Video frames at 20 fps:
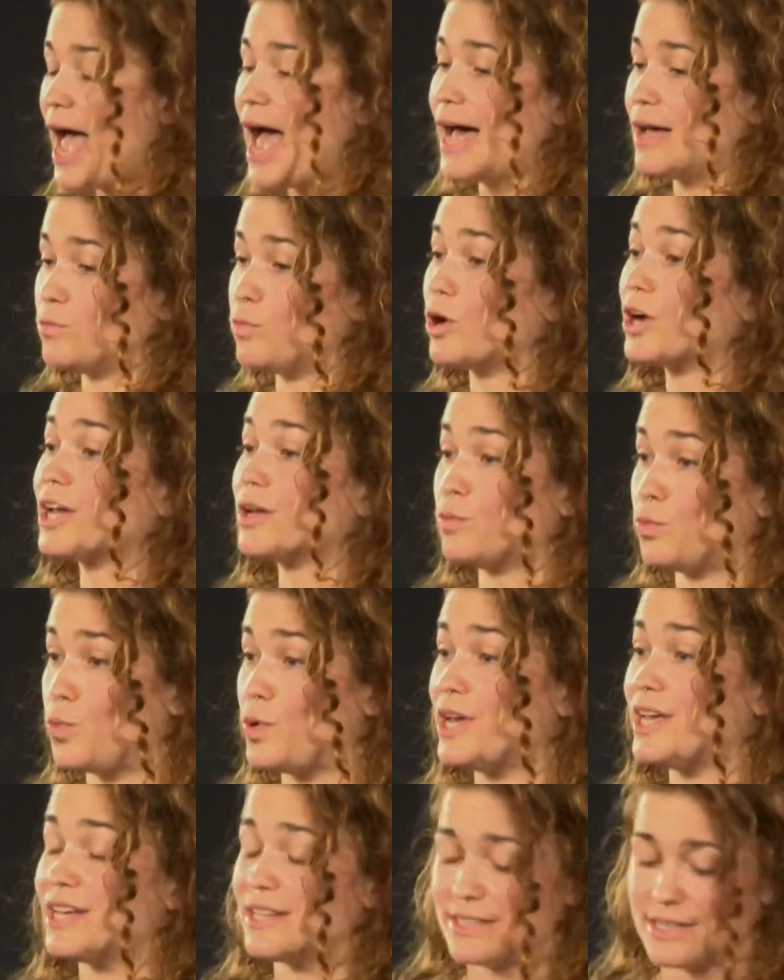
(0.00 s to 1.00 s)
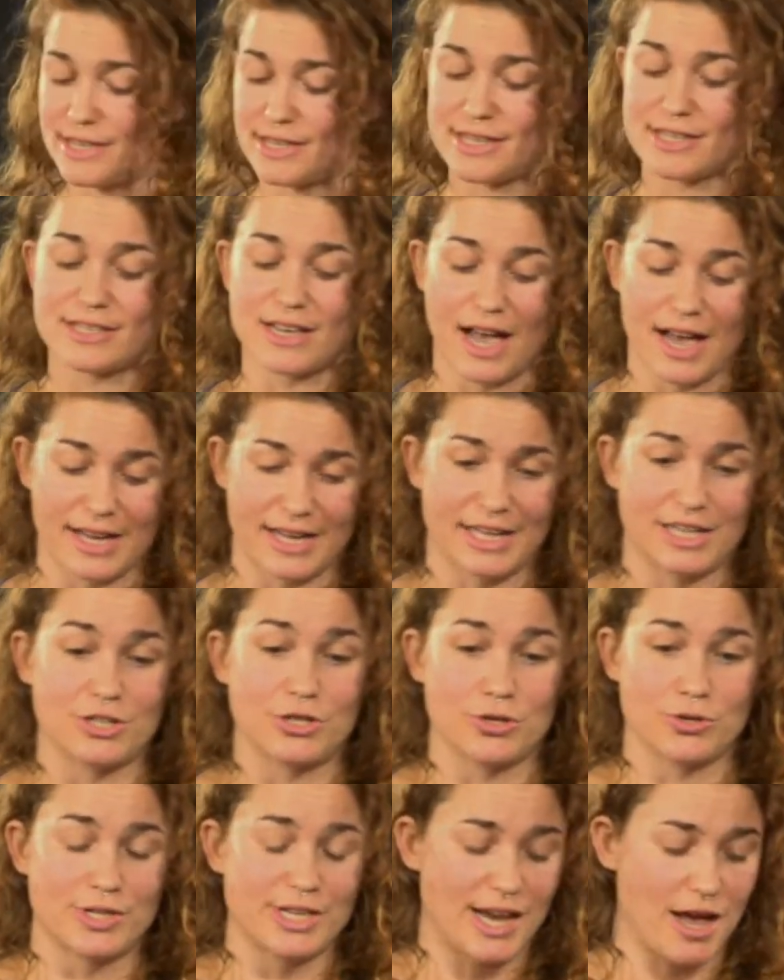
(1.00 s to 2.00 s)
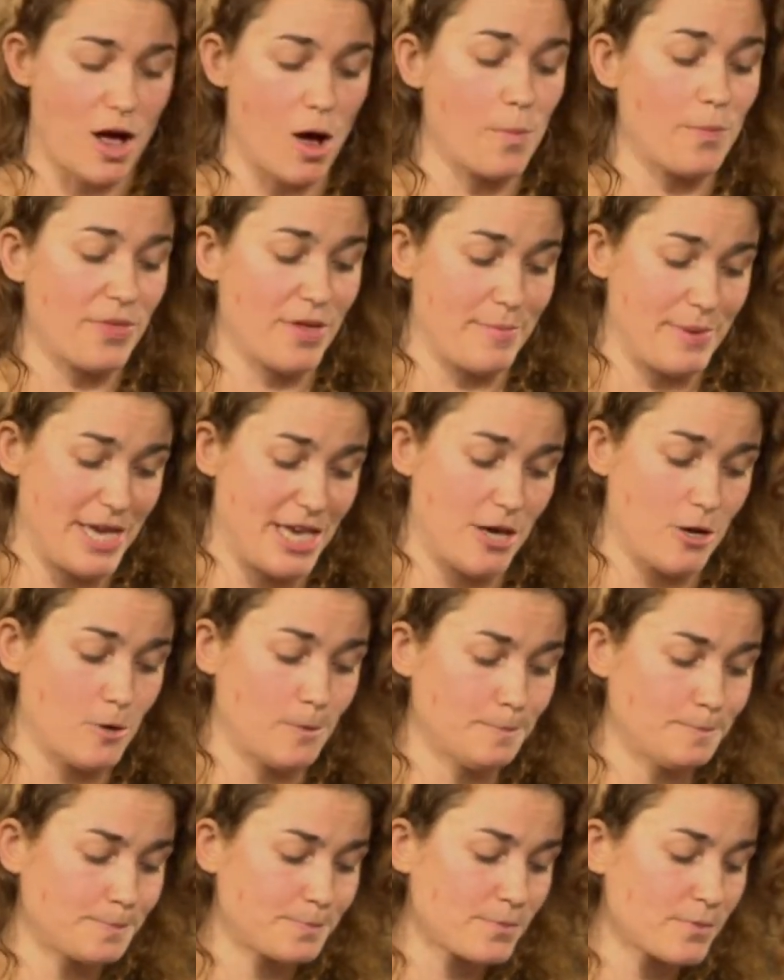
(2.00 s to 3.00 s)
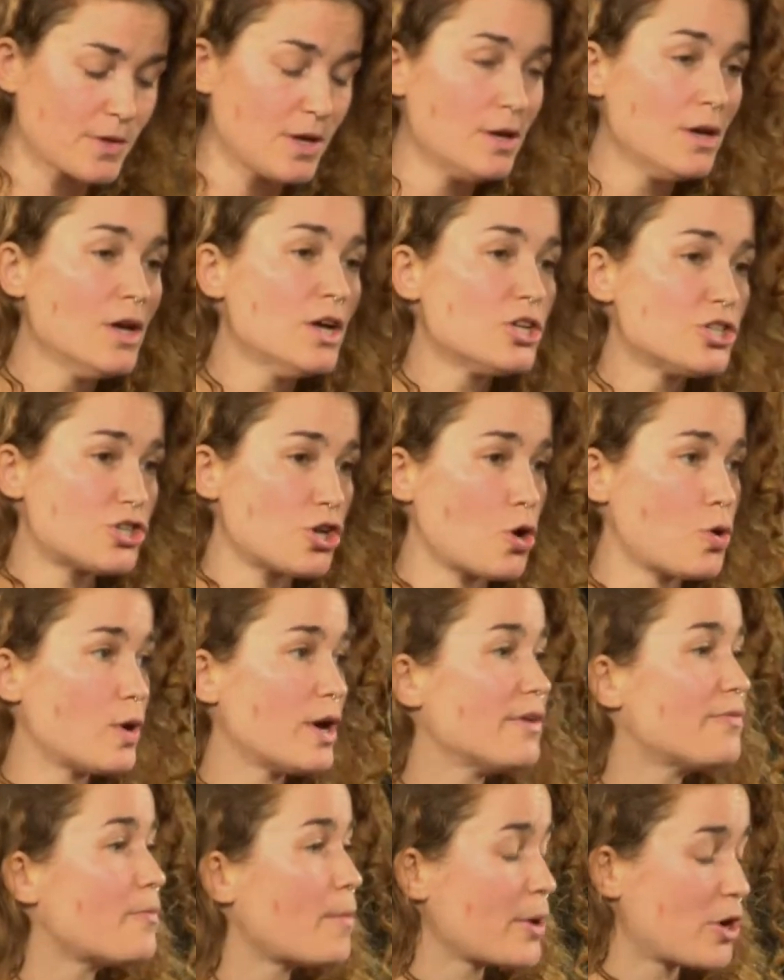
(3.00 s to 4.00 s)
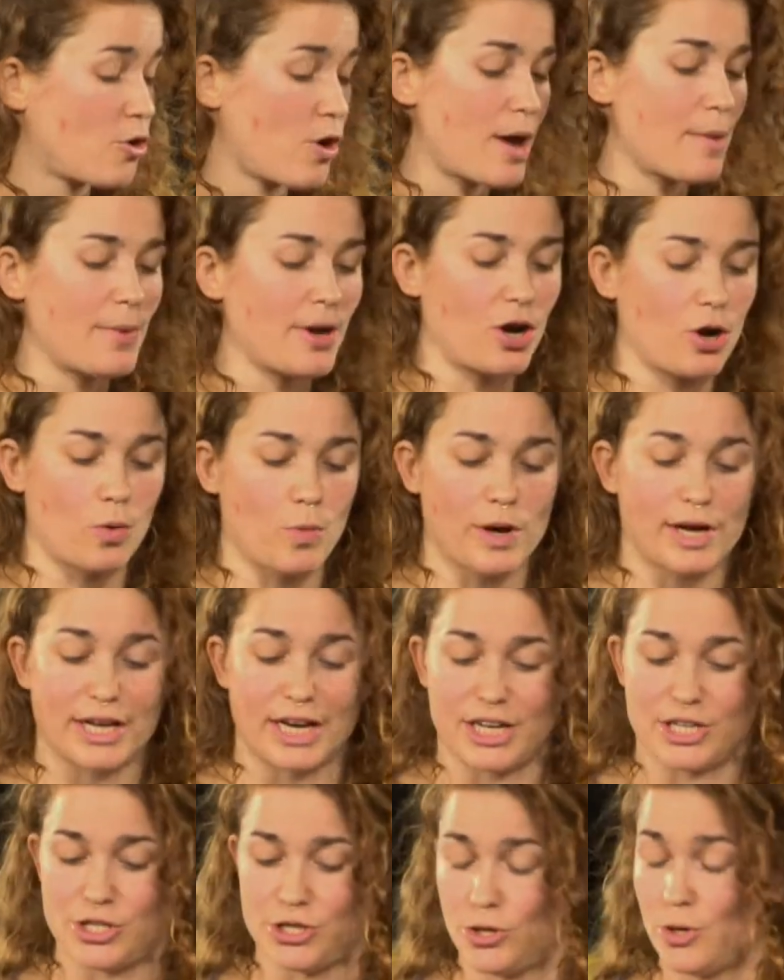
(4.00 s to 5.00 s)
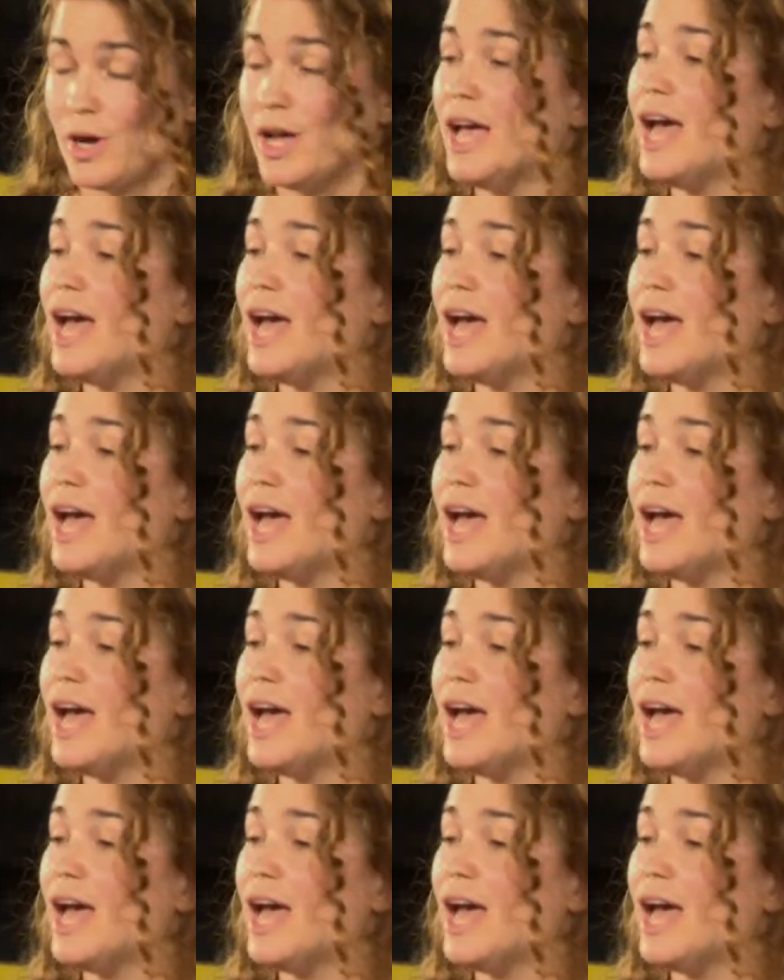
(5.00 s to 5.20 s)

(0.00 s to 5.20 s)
And what can we as a society do to help them heal? So if I'm a grant maker, what can I do?